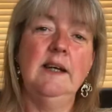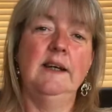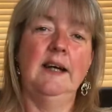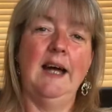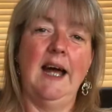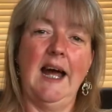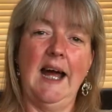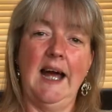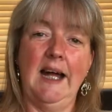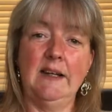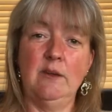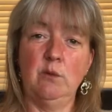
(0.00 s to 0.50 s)

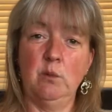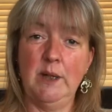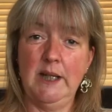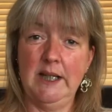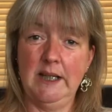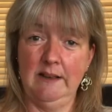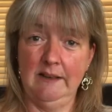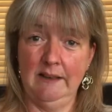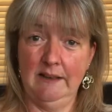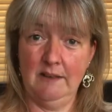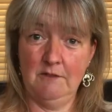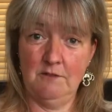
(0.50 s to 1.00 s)
and we
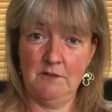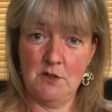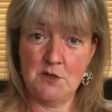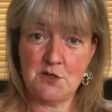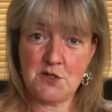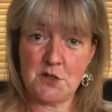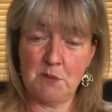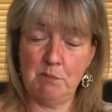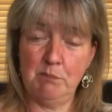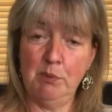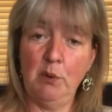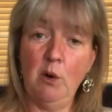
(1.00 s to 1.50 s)
can give you
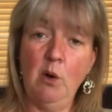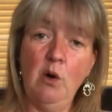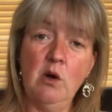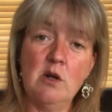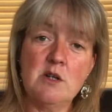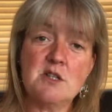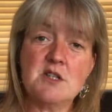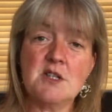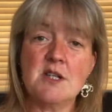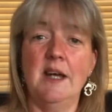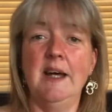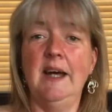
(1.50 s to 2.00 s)

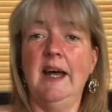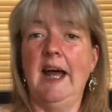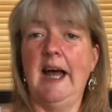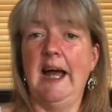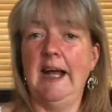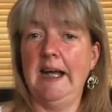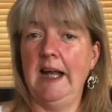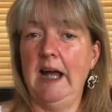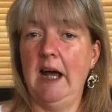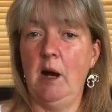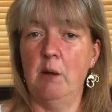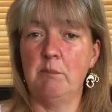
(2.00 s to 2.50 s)
support and
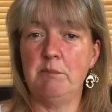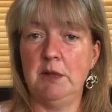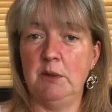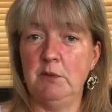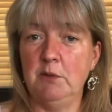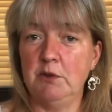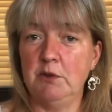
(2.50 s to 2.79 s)
help you with